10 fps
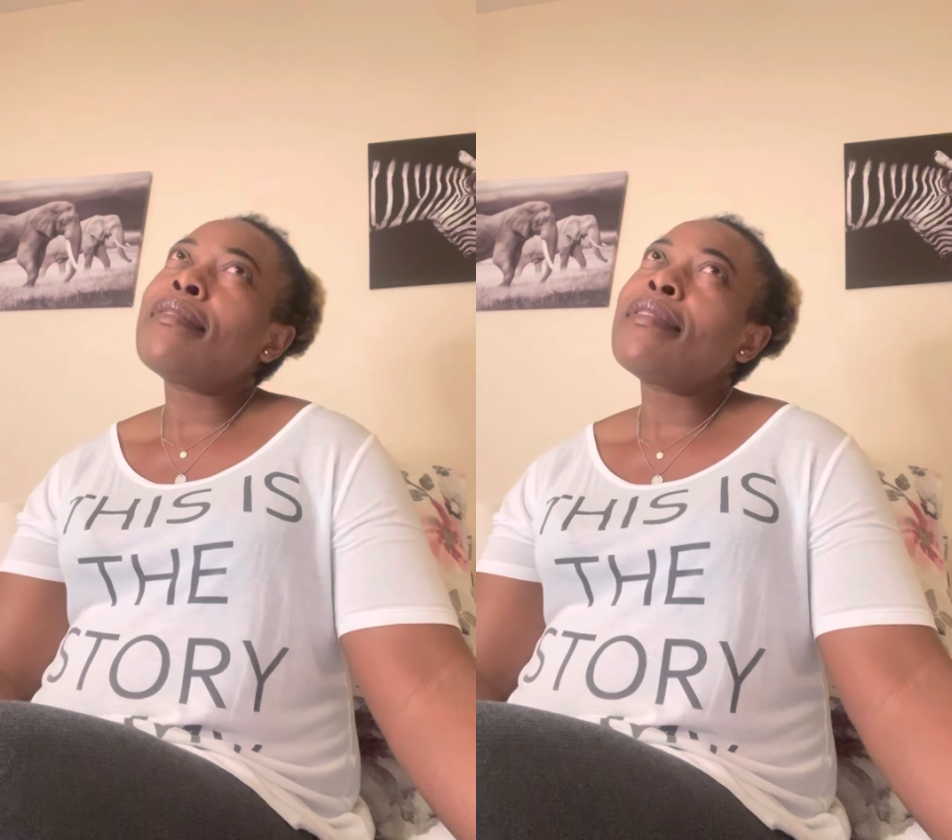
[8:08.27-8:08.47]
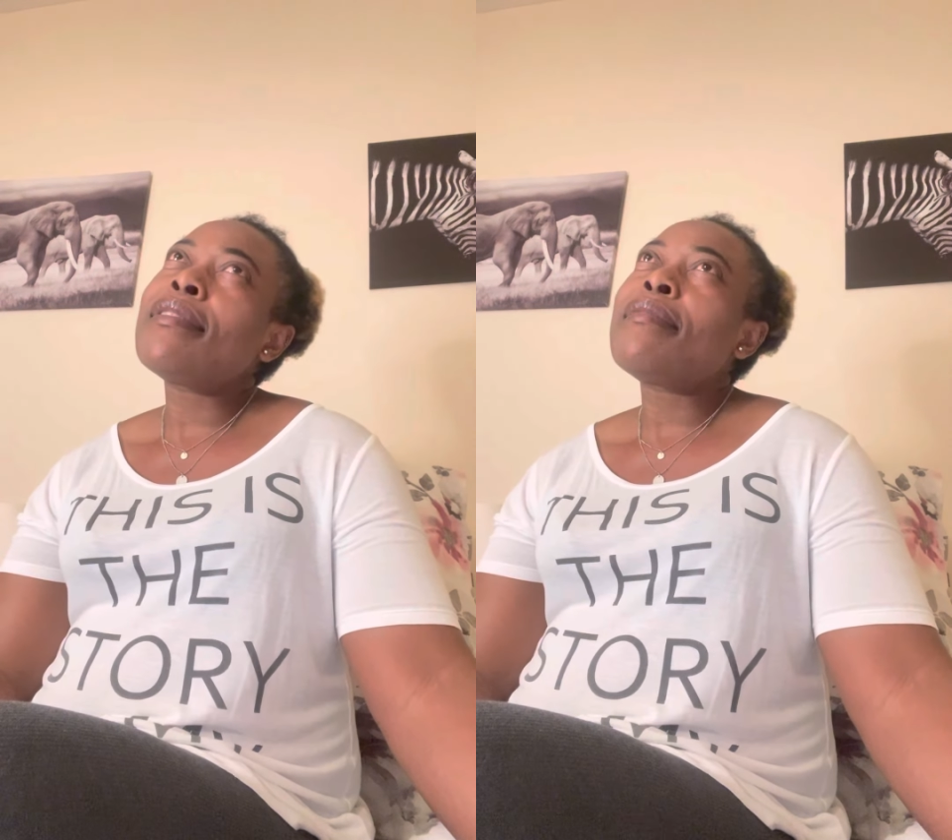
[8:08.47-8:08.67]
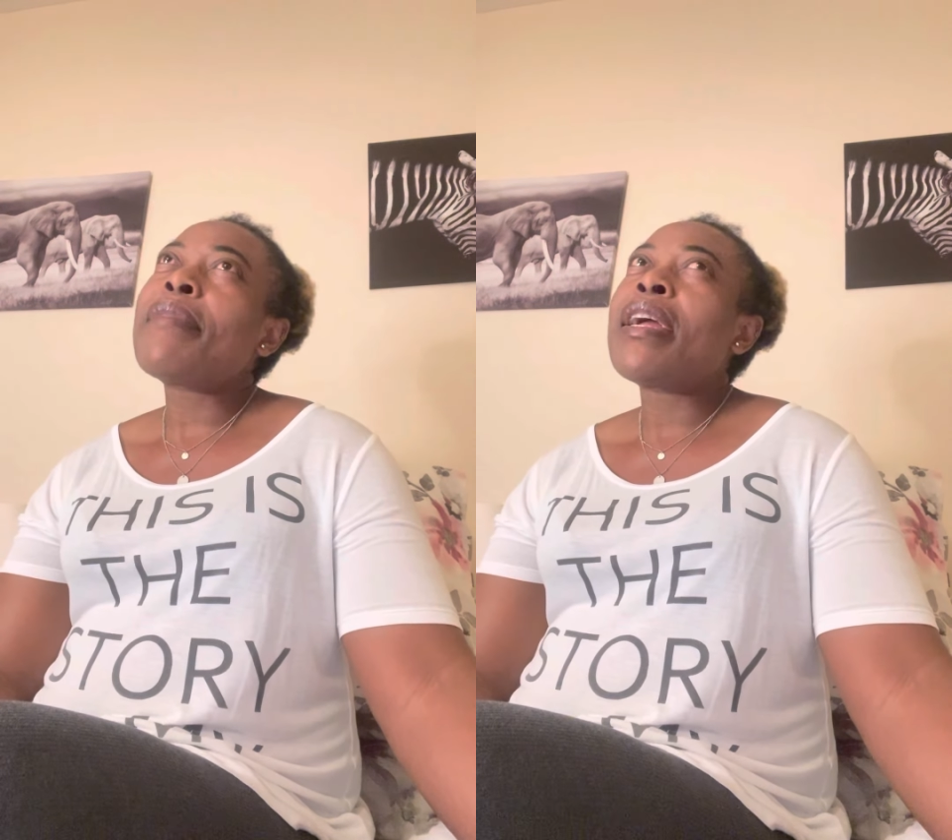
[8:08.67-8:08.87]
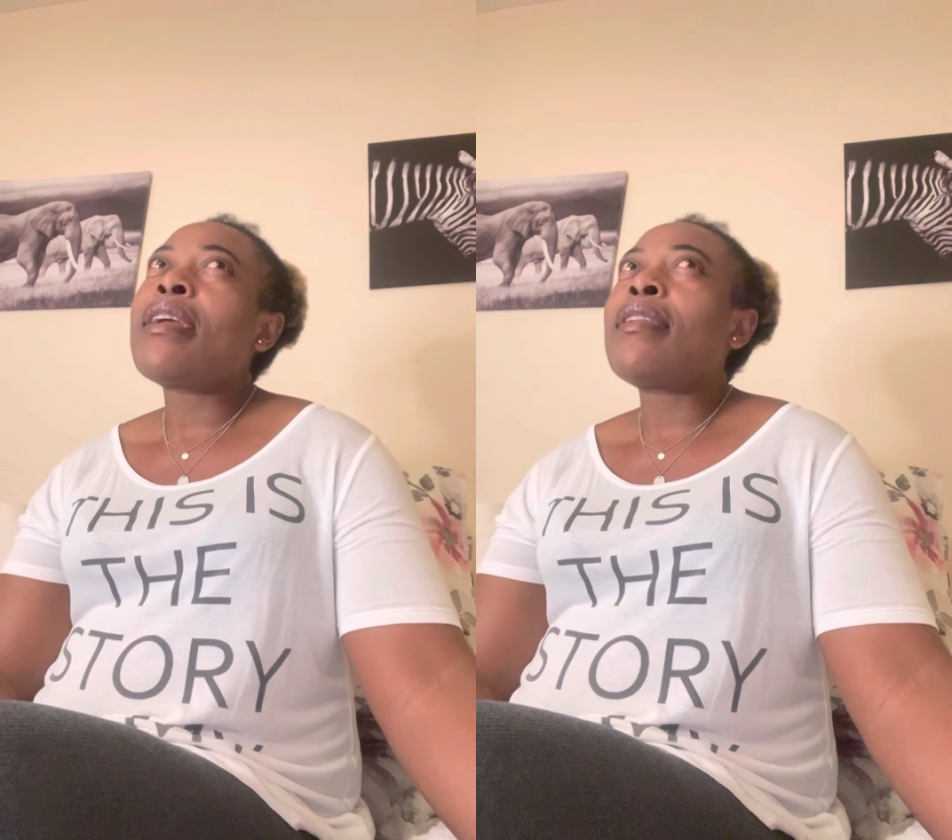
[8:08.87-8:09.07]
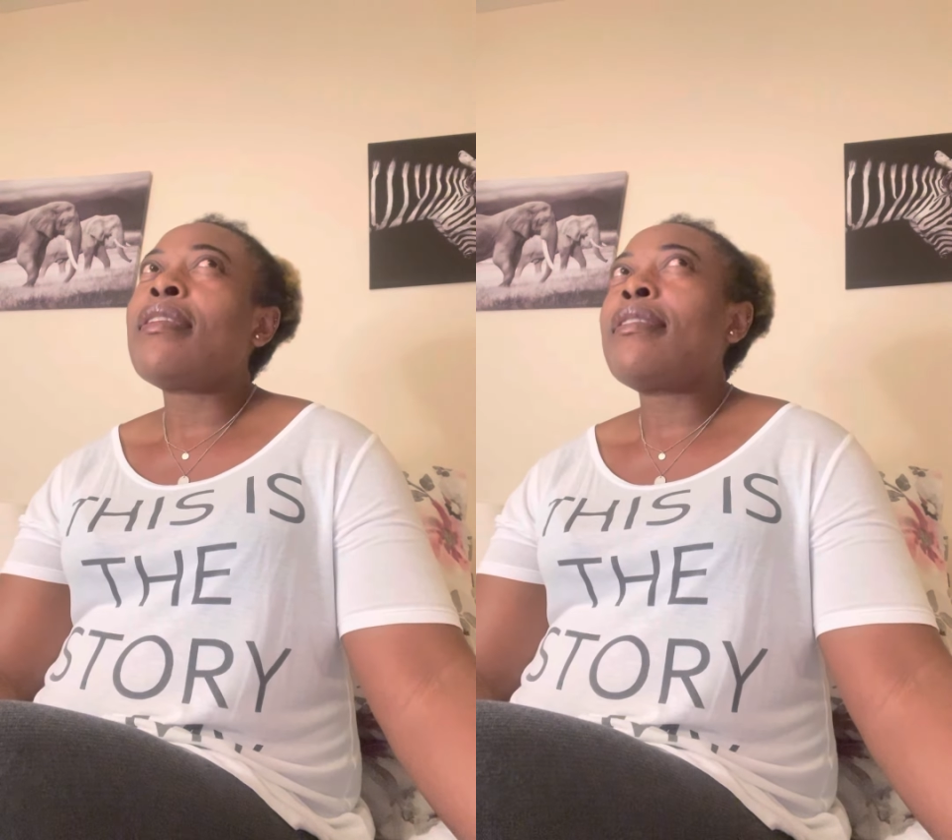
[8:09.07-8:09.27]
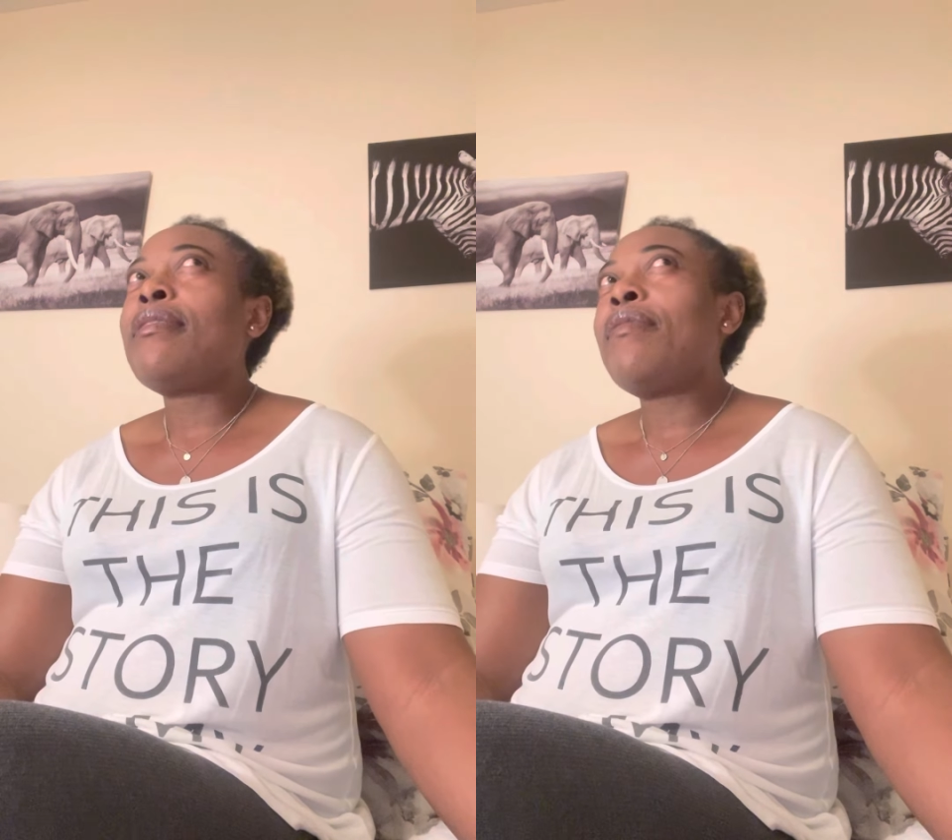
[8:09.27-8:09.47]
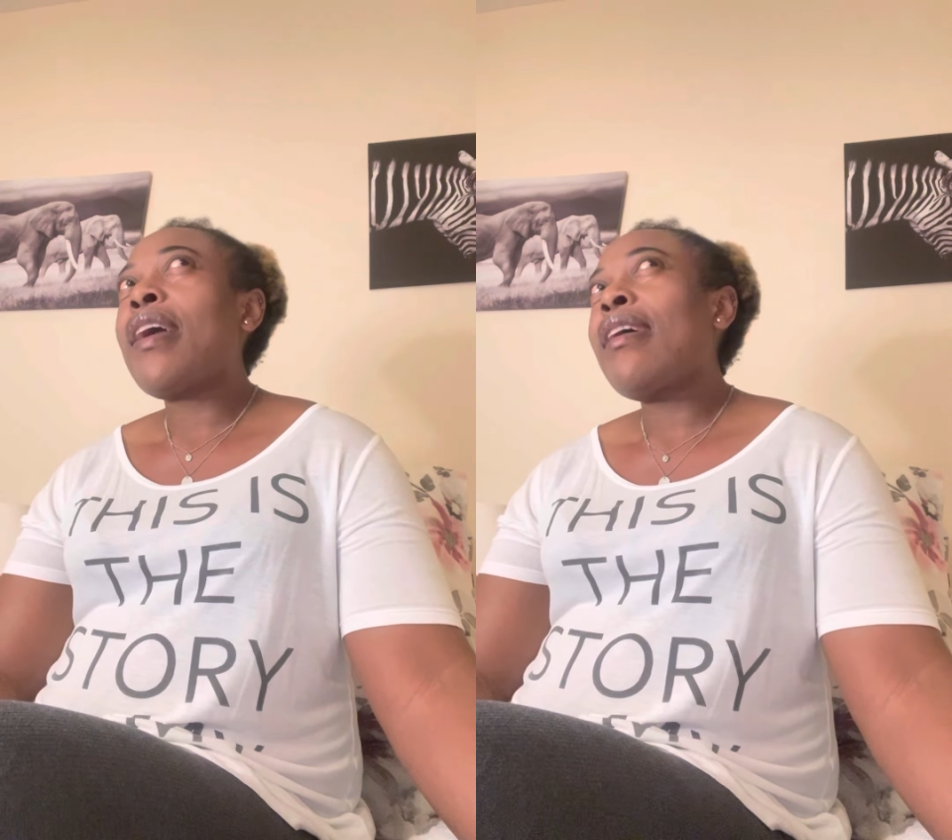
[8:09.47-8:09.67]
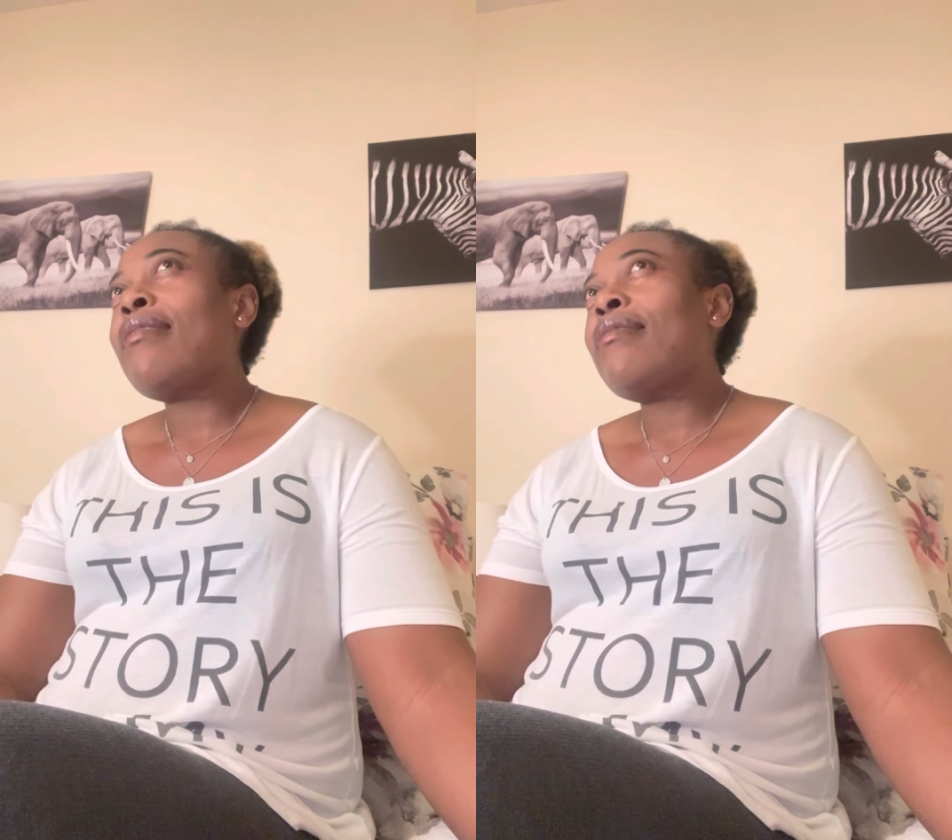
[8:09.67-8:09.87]
in my native
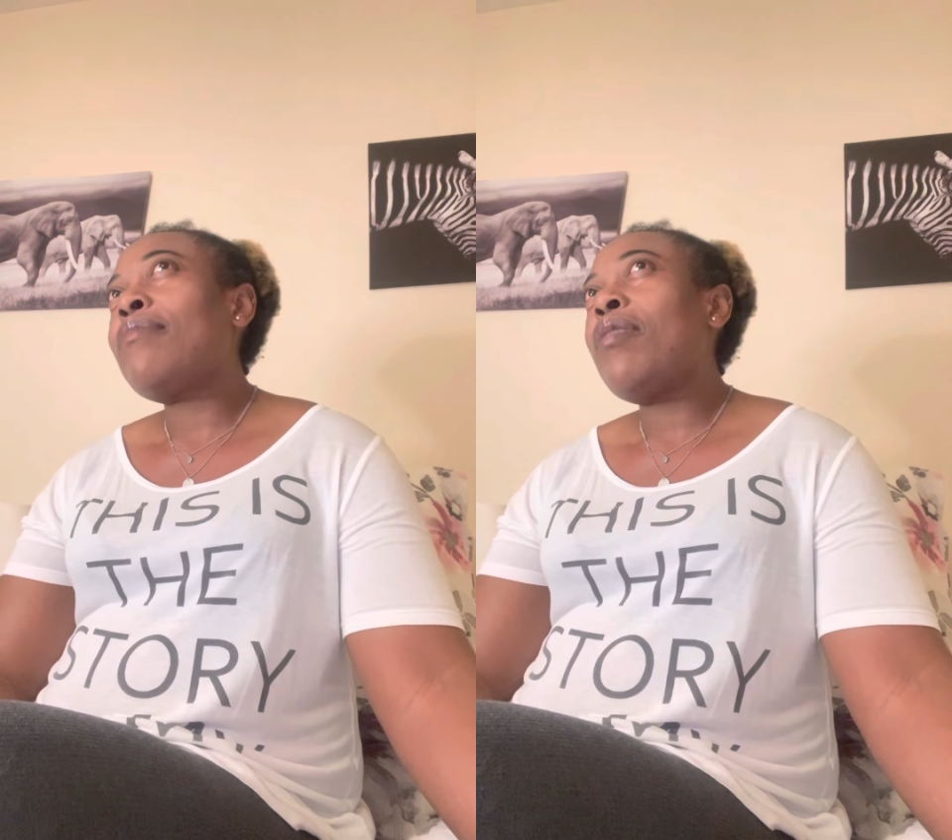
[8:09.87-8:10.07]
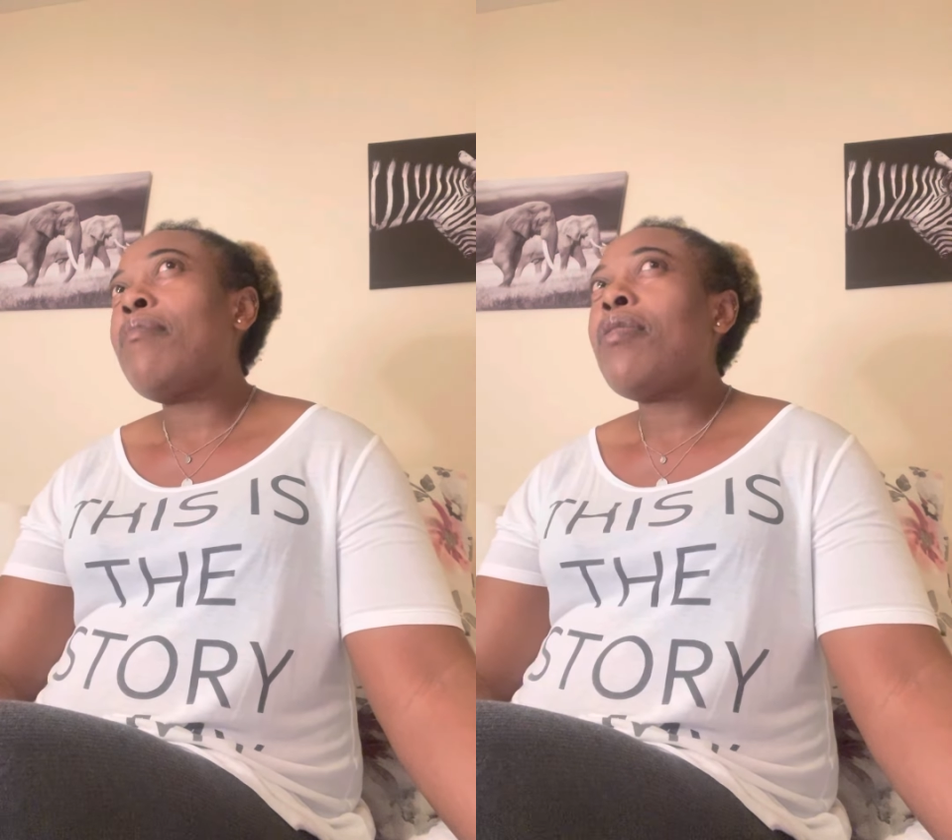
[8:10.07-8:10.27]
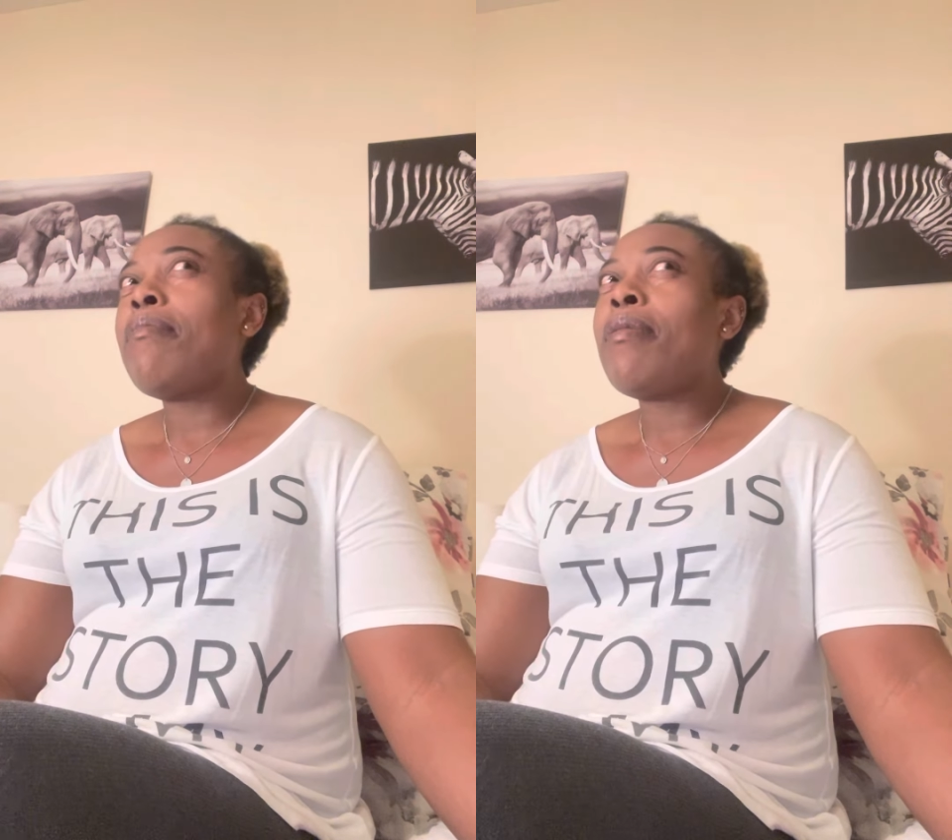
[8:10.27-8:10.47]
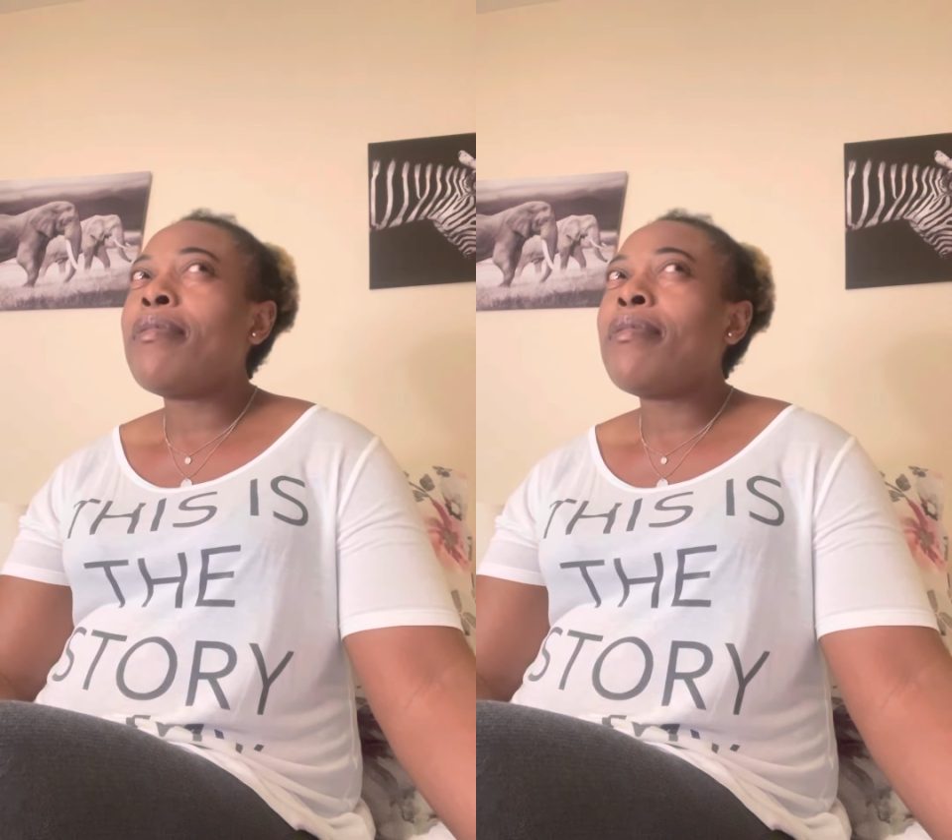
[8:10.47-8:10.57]
language, blah, blah, blah.